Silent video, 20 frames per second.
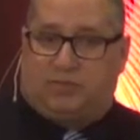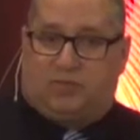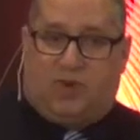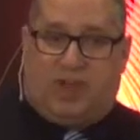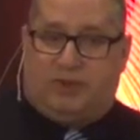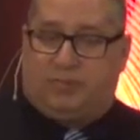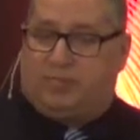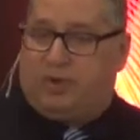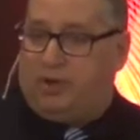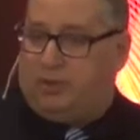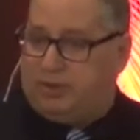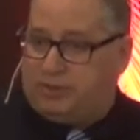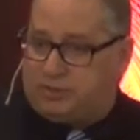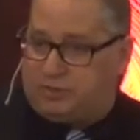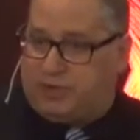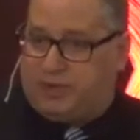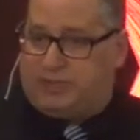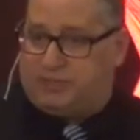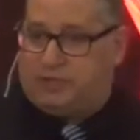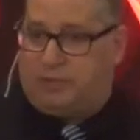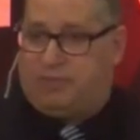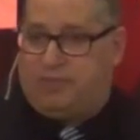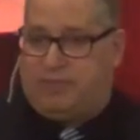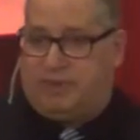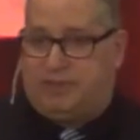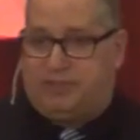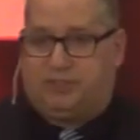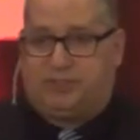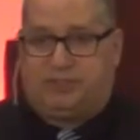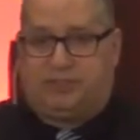write poetry. Some
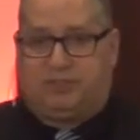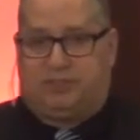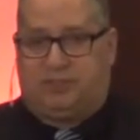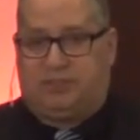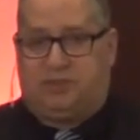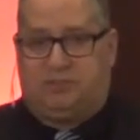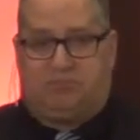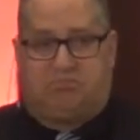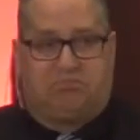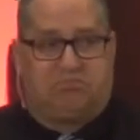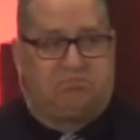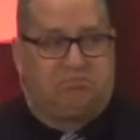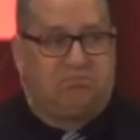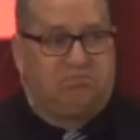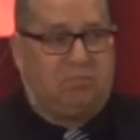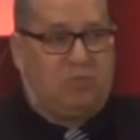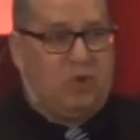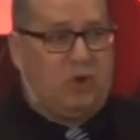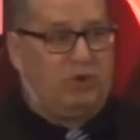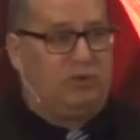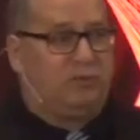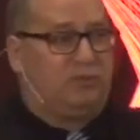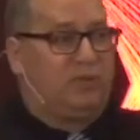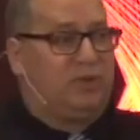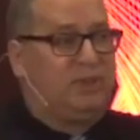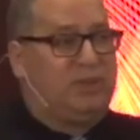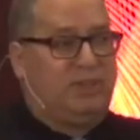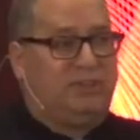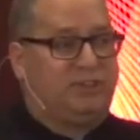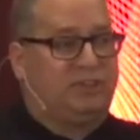of us are
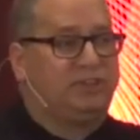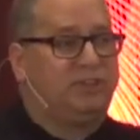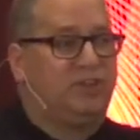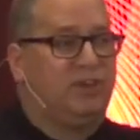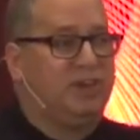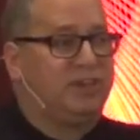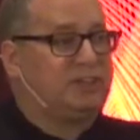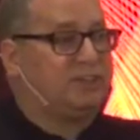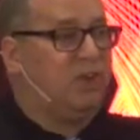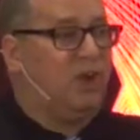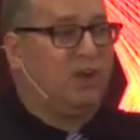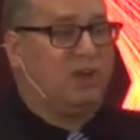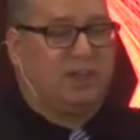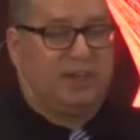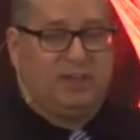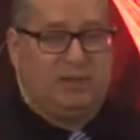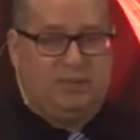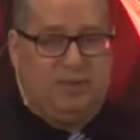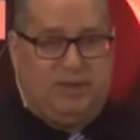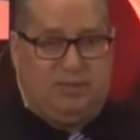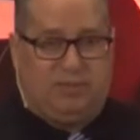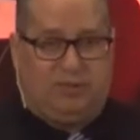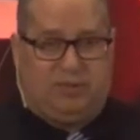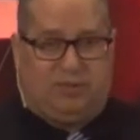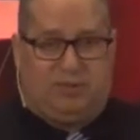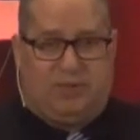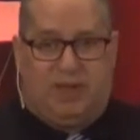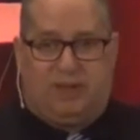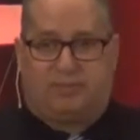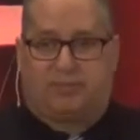really just good at talking to
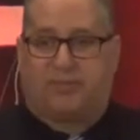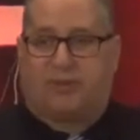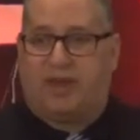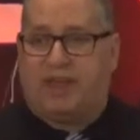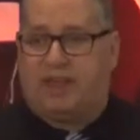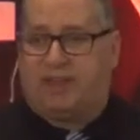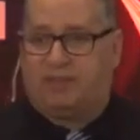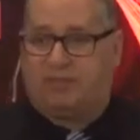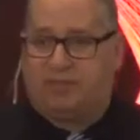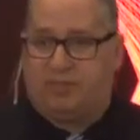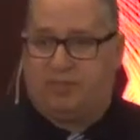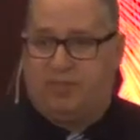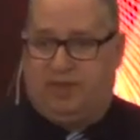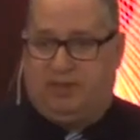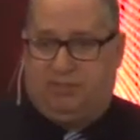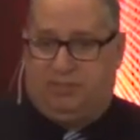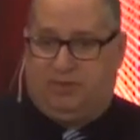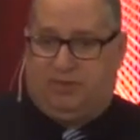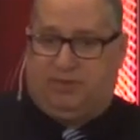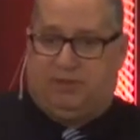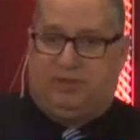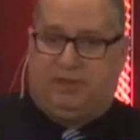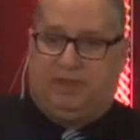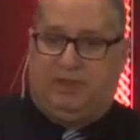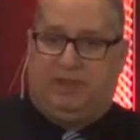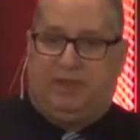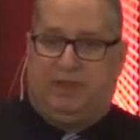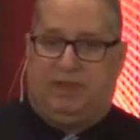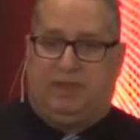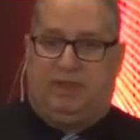people, at praying for people.
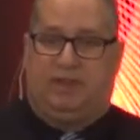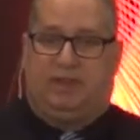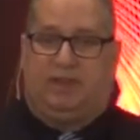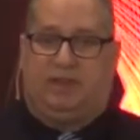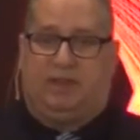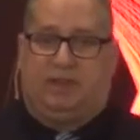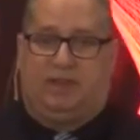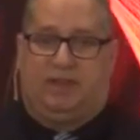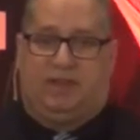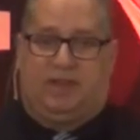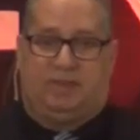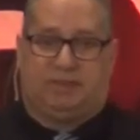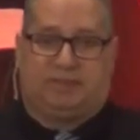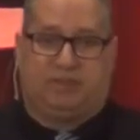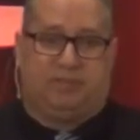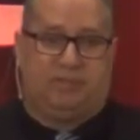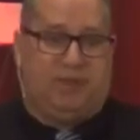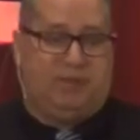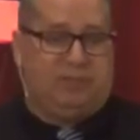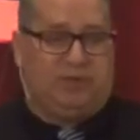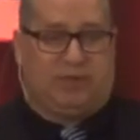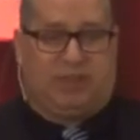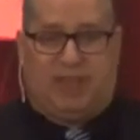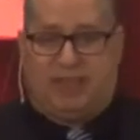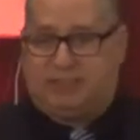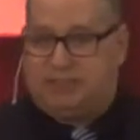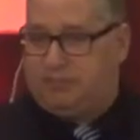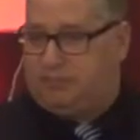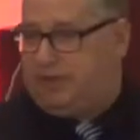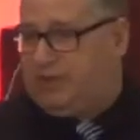Some people
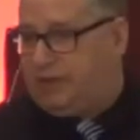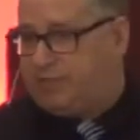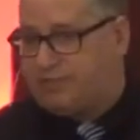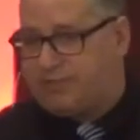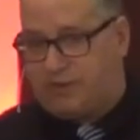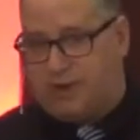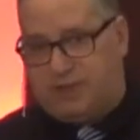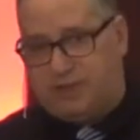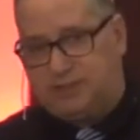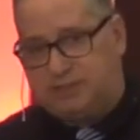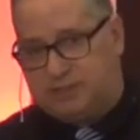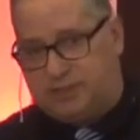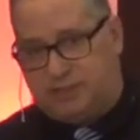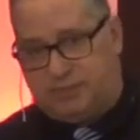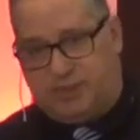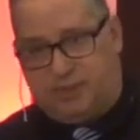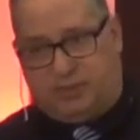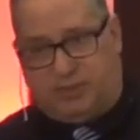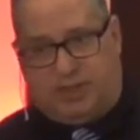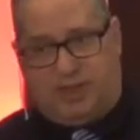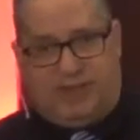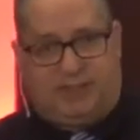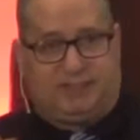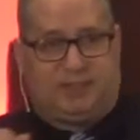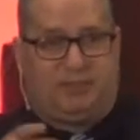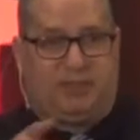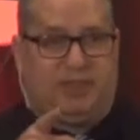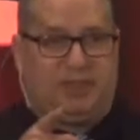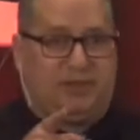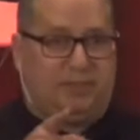like to be up front. Some people
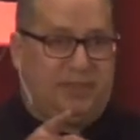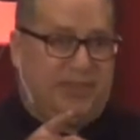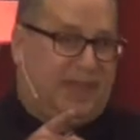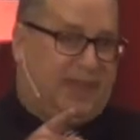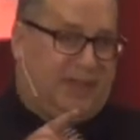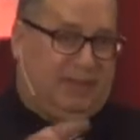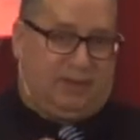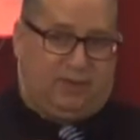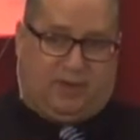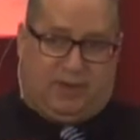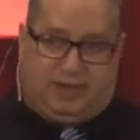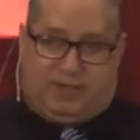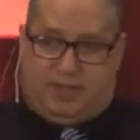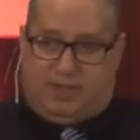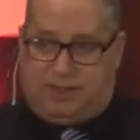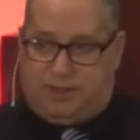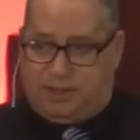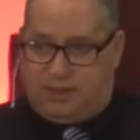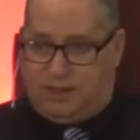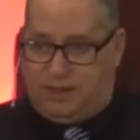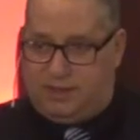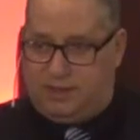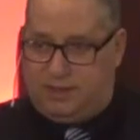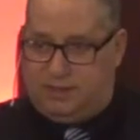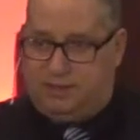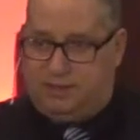like to be in the back. Right, Keith?